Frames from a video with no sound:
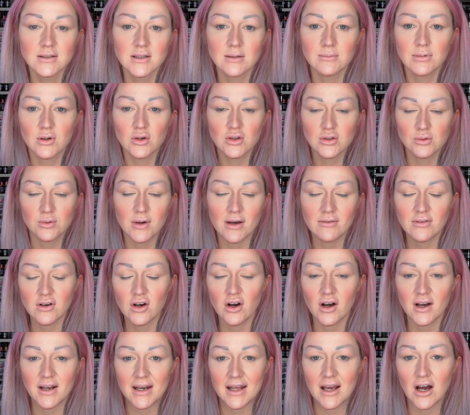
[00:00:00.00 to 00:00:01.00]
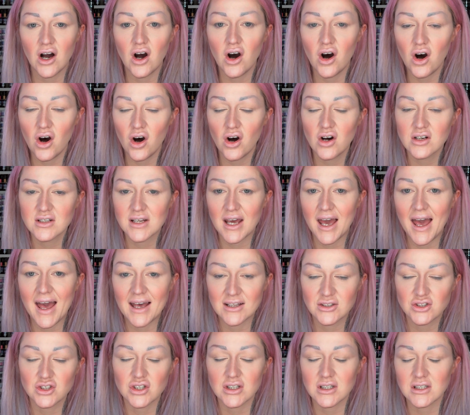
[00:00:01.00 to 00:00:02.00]
So because we haven't got any hard
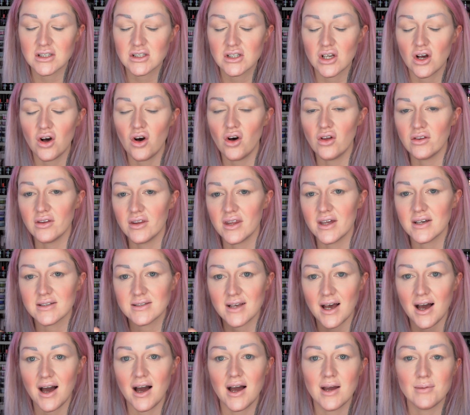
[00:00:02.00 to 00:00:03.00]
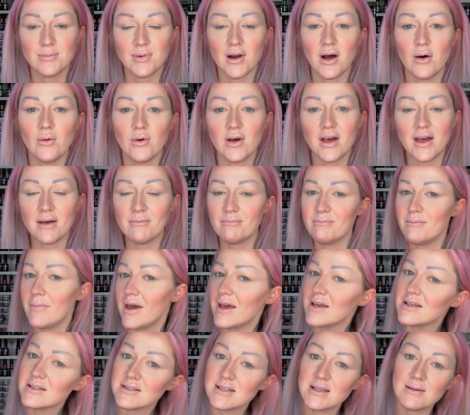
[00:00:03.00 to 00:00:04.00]
edges on this eyebrow, it
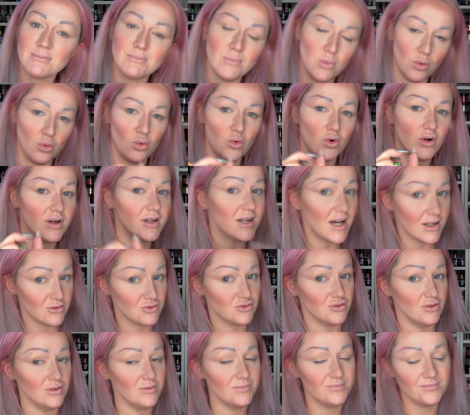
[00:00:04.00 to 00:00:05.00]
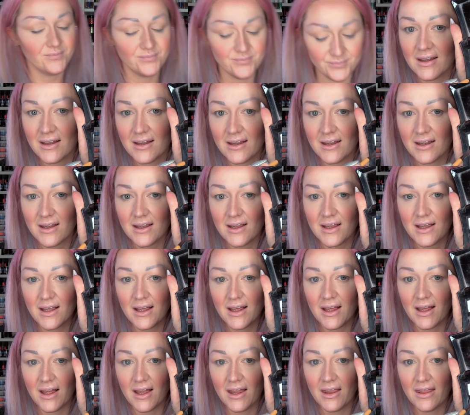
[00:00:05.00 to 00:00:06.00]
makes it more natural.
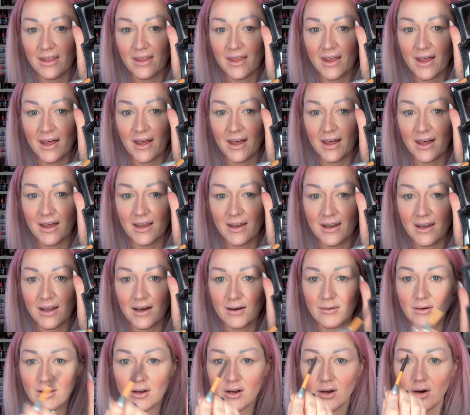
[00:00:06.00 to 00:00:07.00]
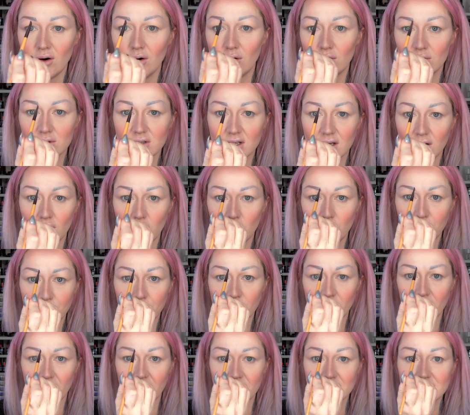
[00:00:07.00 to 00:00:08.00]
And then I'm going to hold it
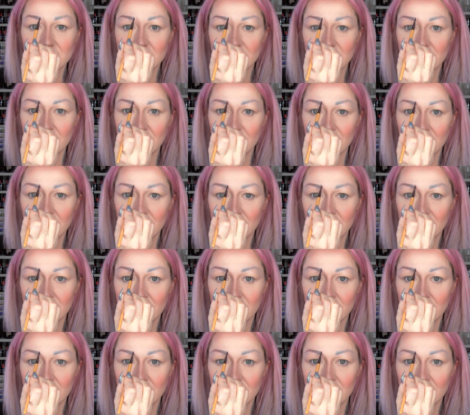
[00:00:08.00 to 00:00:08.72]
upright here